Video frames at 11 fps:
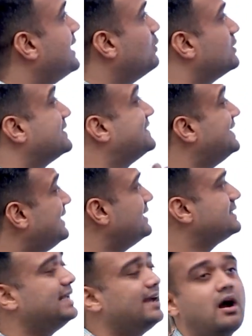He was
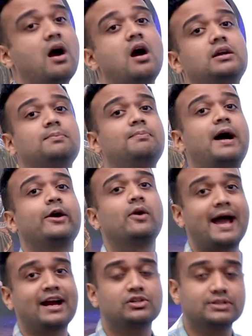seriously hurt by your
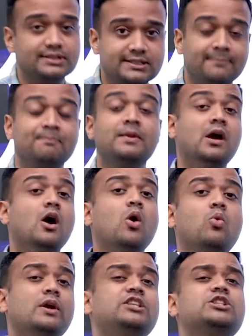actions.
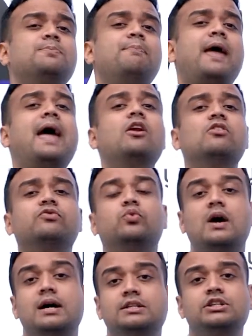Which pair of
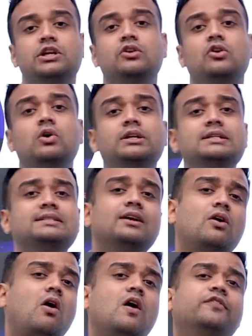words do you notice
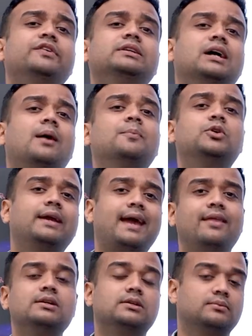that often come
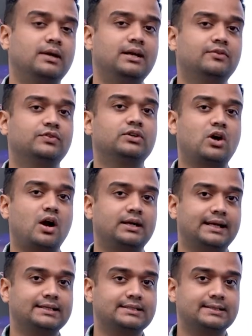together in different
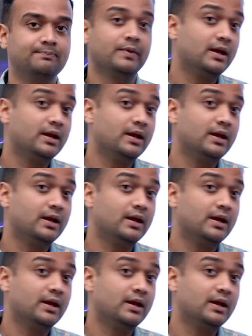contexts?